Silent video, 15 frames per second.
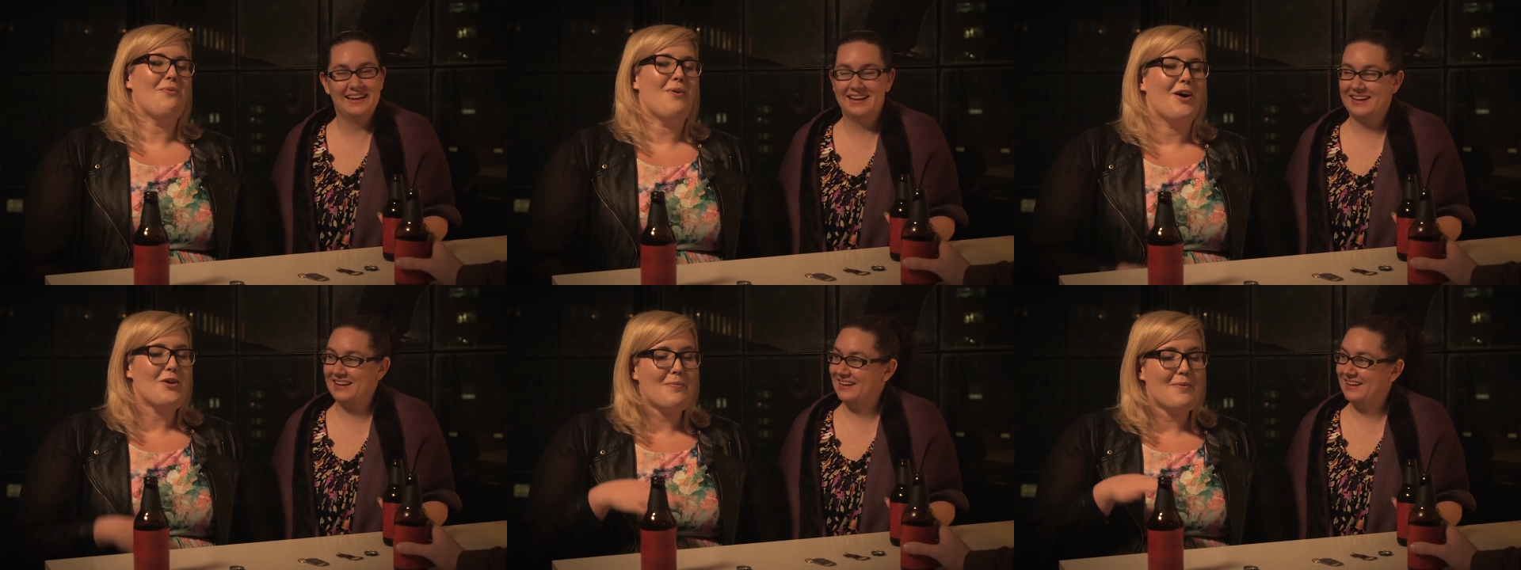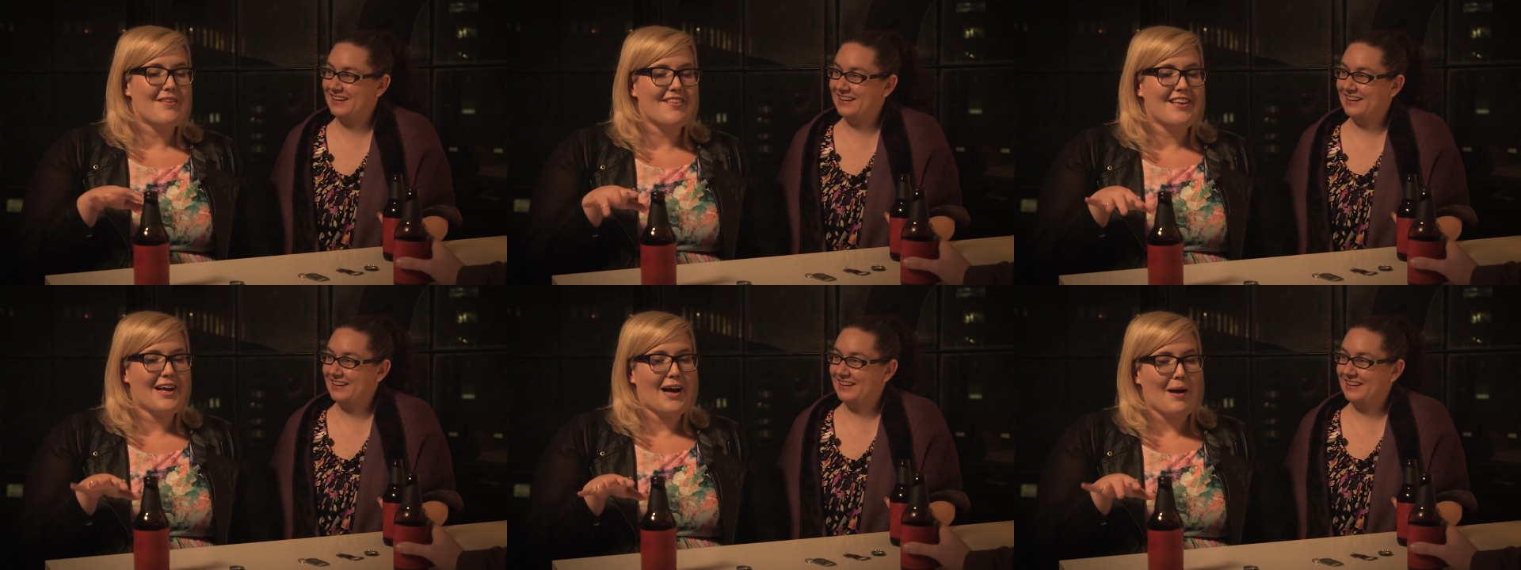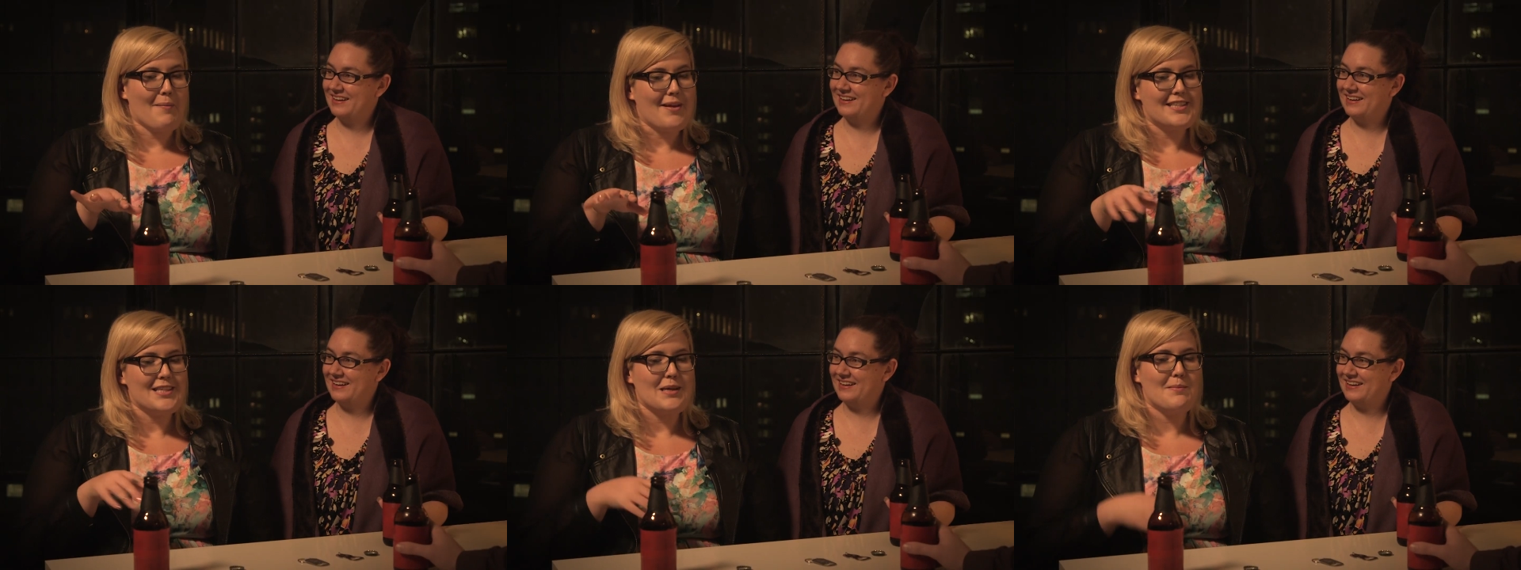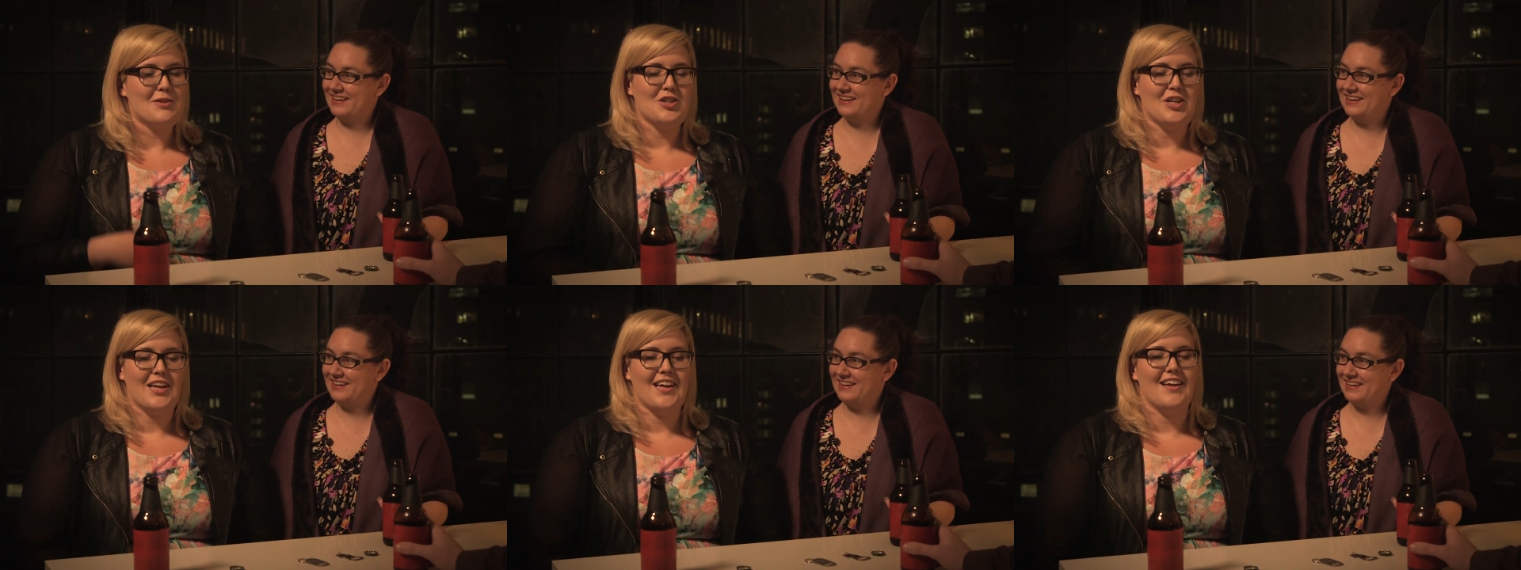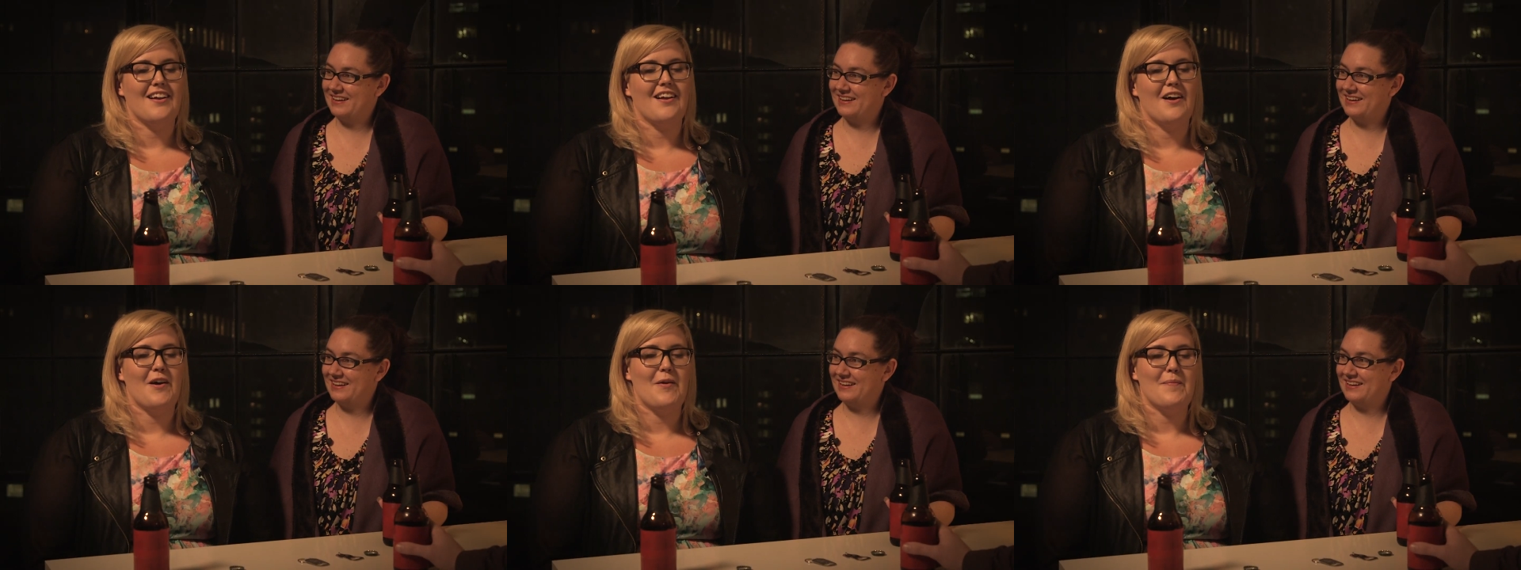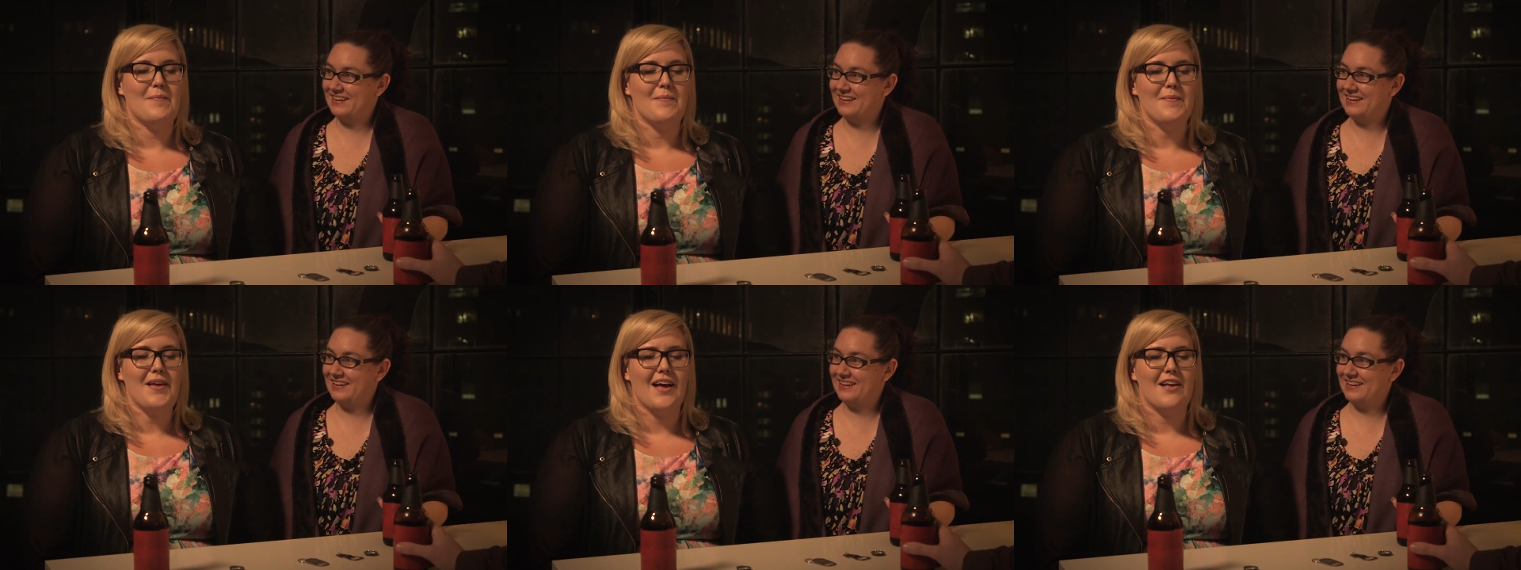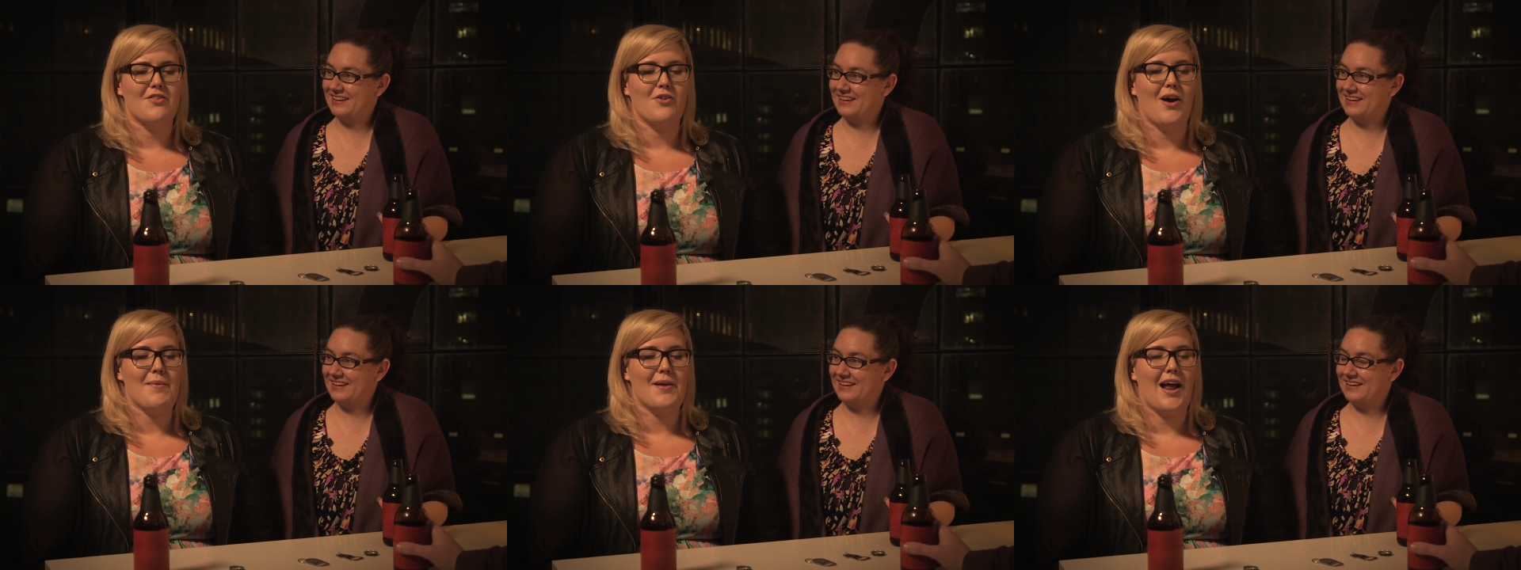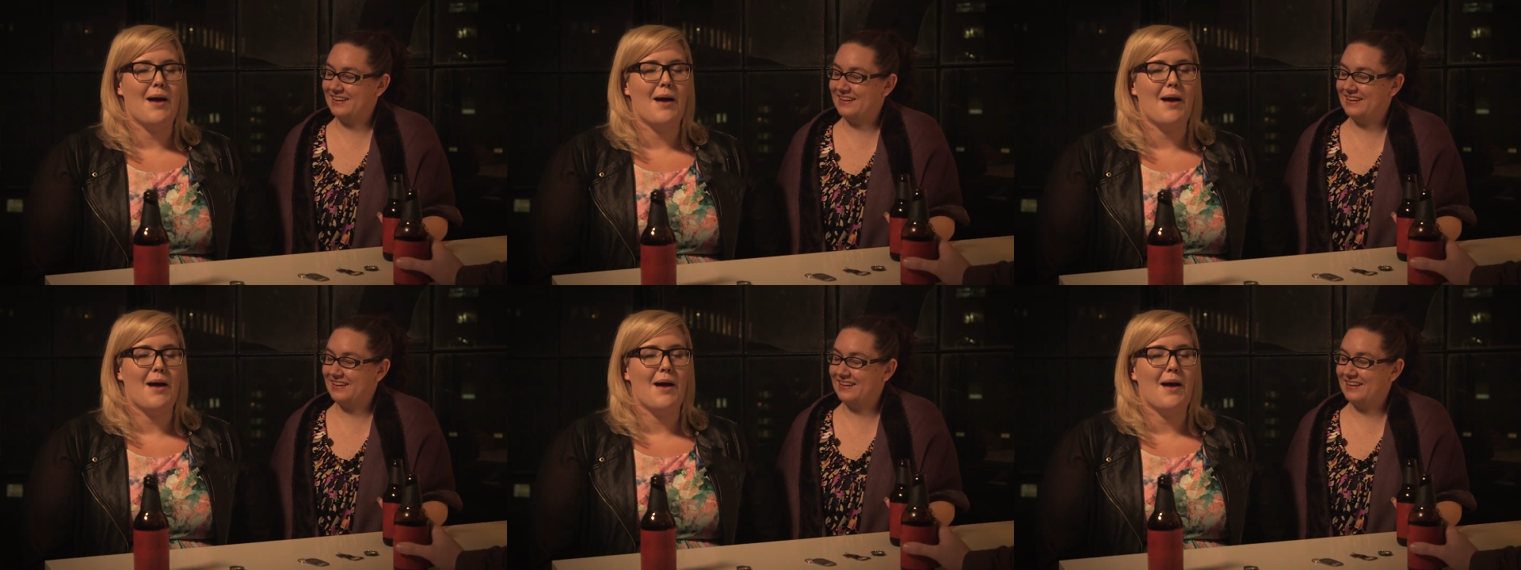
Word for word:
Speaker 1: while you're busy commenting a bunch of hate. Um, yeah. So I mean,